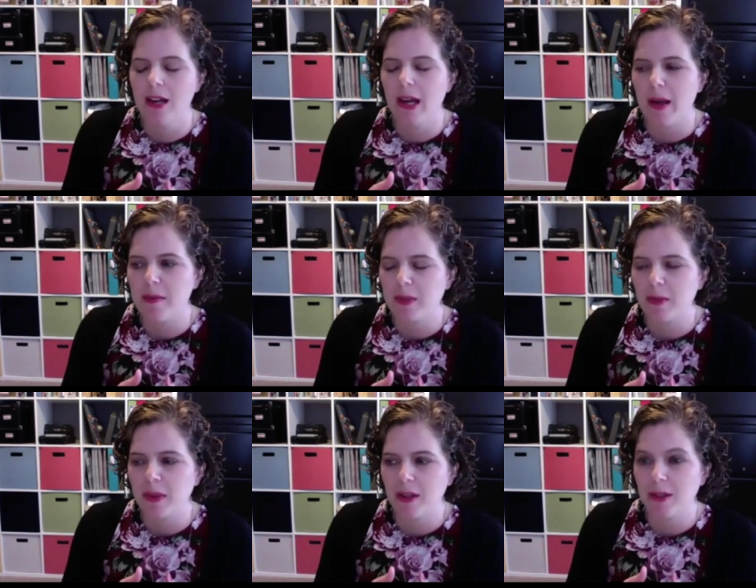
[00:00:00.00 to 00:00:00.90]
is
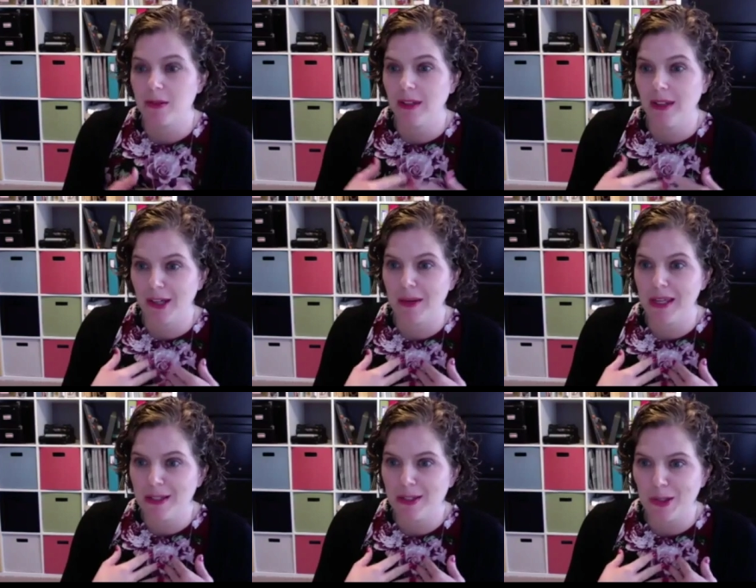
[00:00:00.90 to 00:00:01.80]
because,
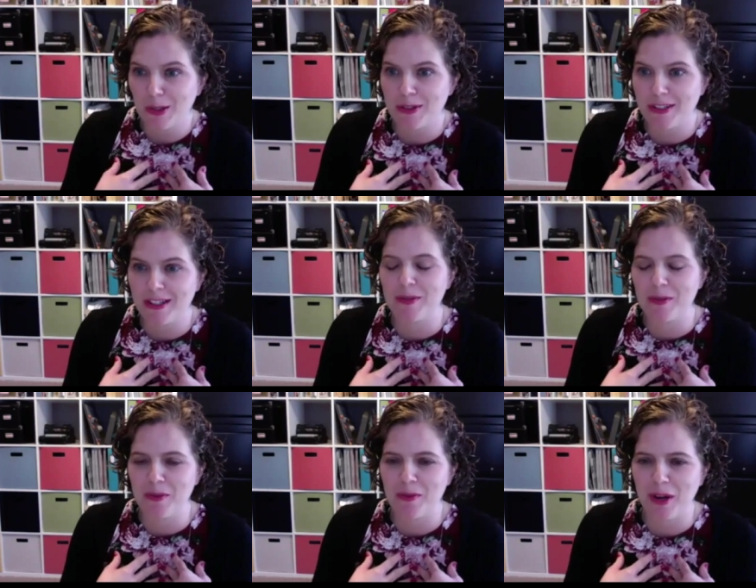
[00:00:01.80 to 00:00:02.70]
in social studies,
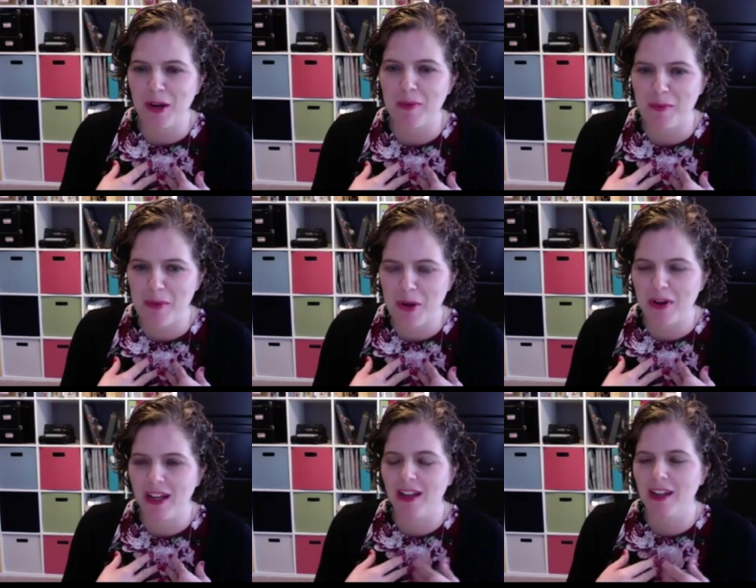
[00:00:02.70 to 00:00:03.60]
we are
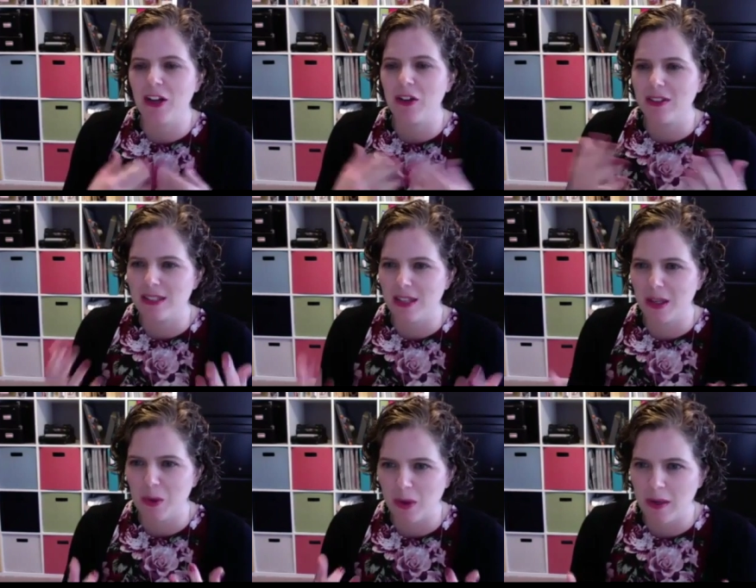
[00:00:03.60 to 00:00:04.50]
promoting, this
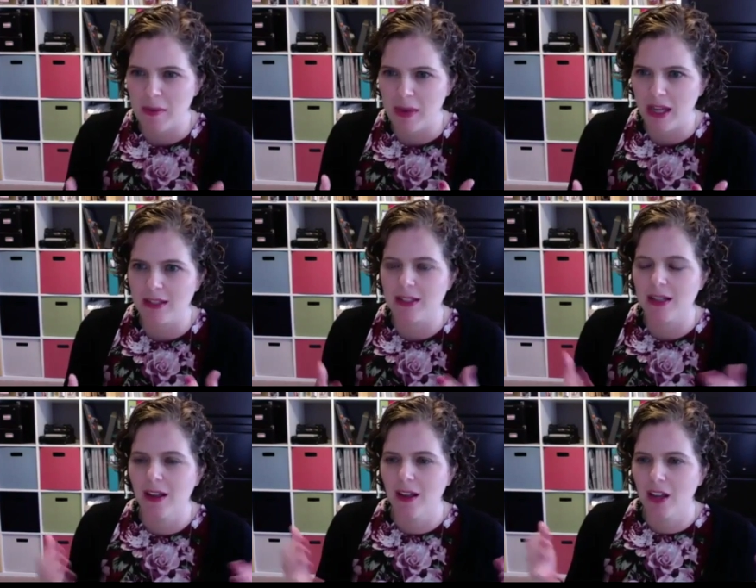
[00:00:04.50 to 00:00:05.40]
inquiry-based,
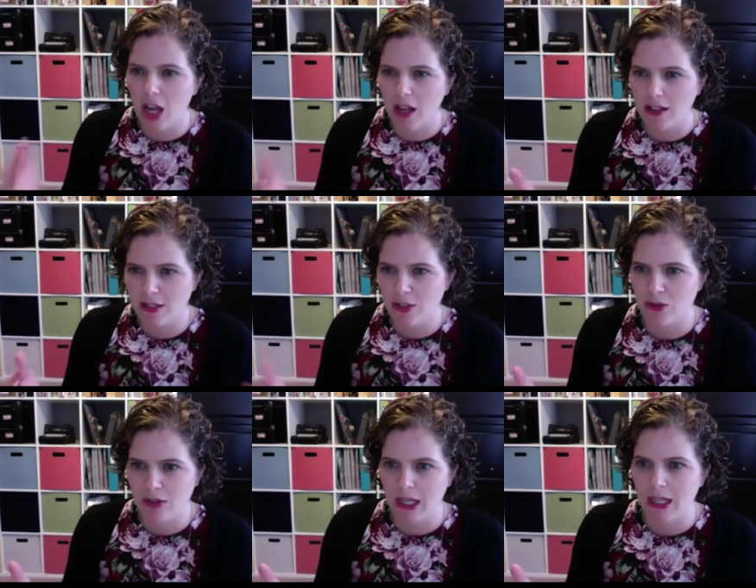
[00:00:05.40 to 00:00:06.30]

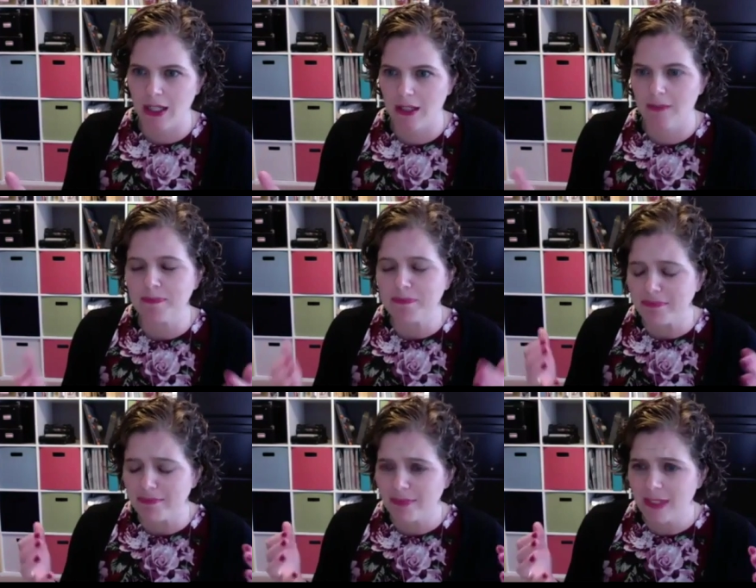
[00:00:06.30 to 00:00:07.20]
concentrated
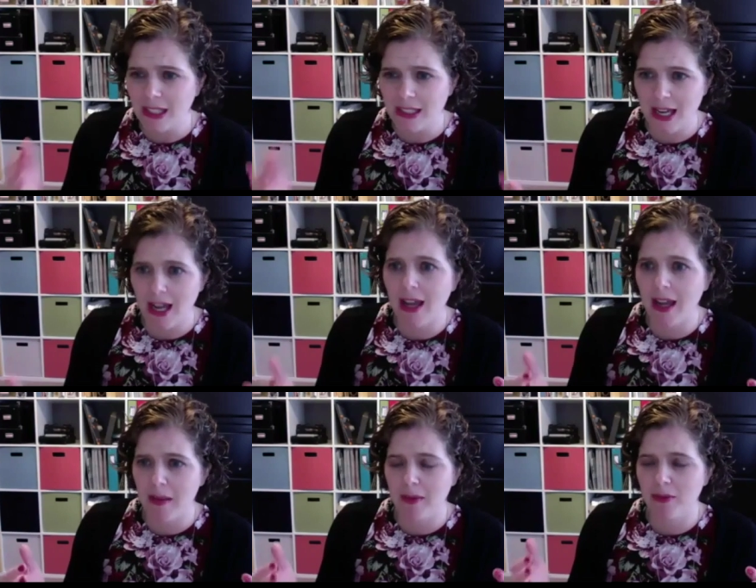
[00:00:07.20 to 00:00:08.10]

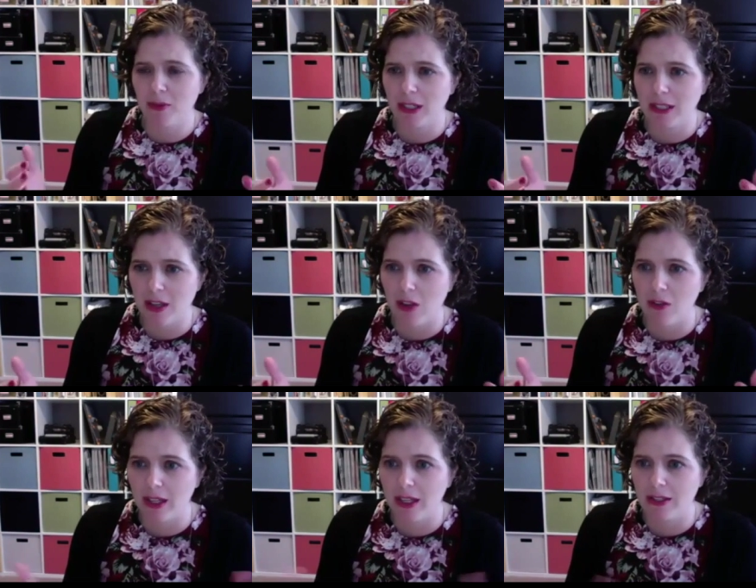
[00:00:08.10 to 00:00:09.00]
time of really
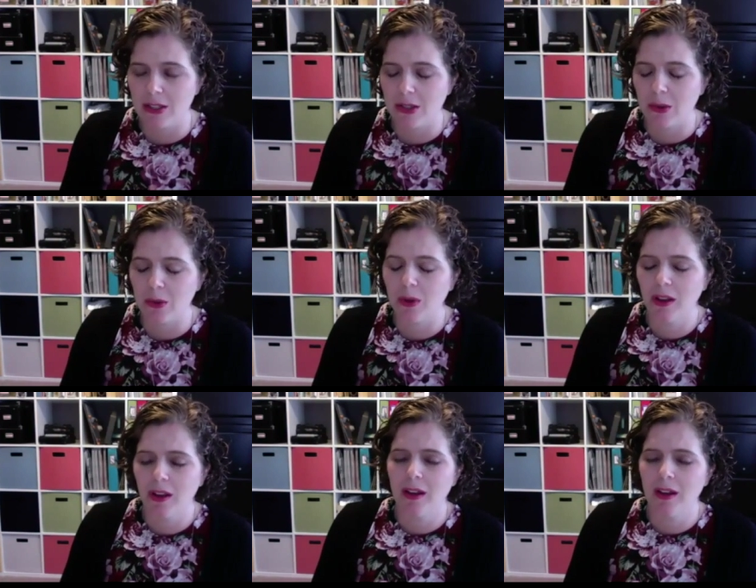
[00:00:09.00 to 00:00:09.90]
delving into
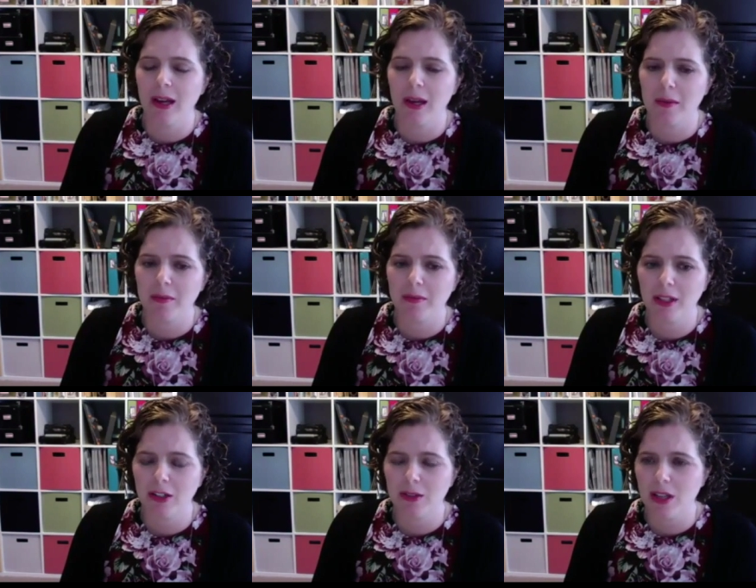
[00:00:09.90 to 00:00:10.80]

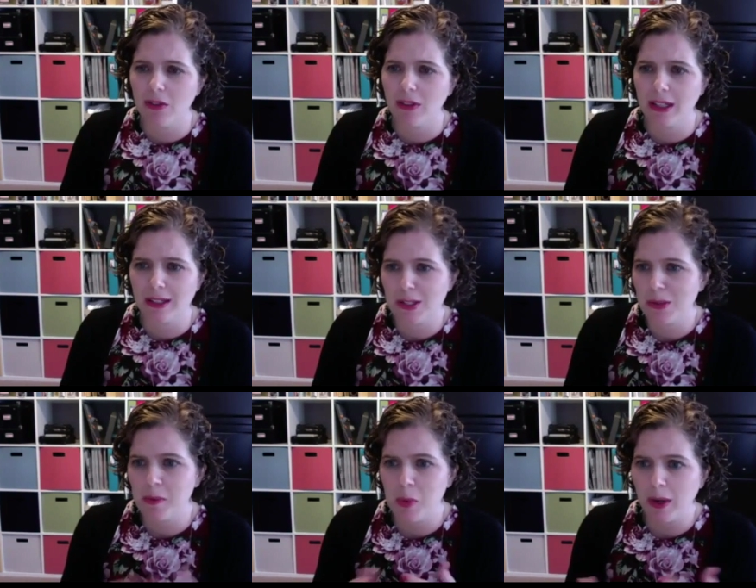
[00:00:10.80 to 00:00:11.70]

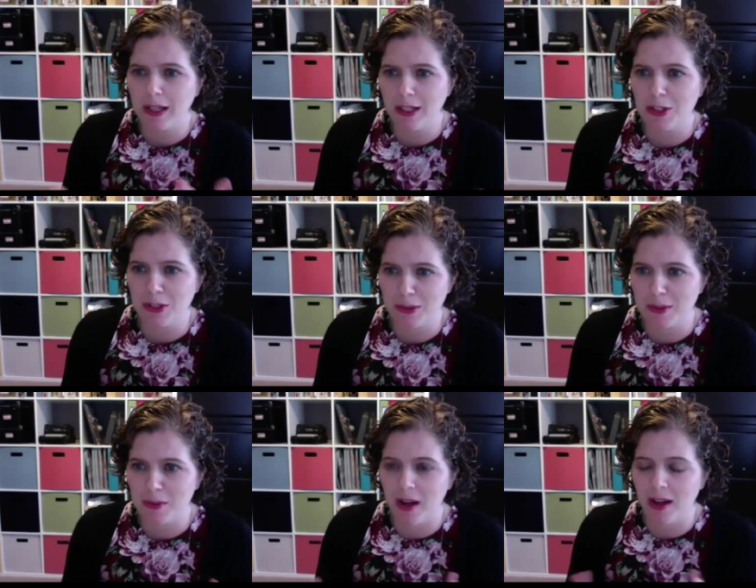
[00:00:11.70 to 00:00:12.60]
important issues,
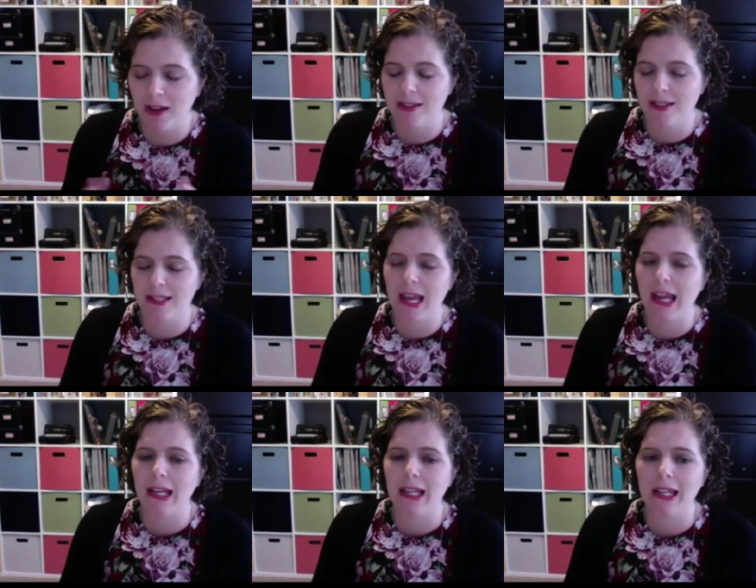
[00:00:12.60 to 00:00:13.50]
right, in
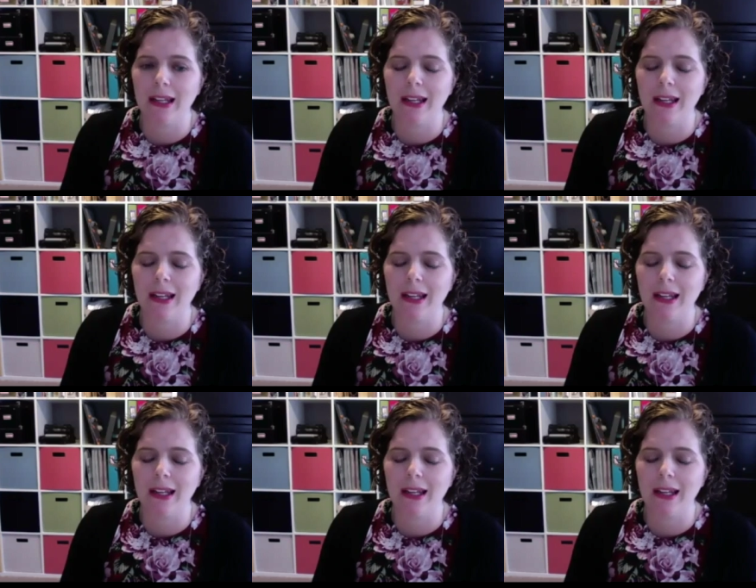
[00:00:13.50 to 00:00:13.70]
society. And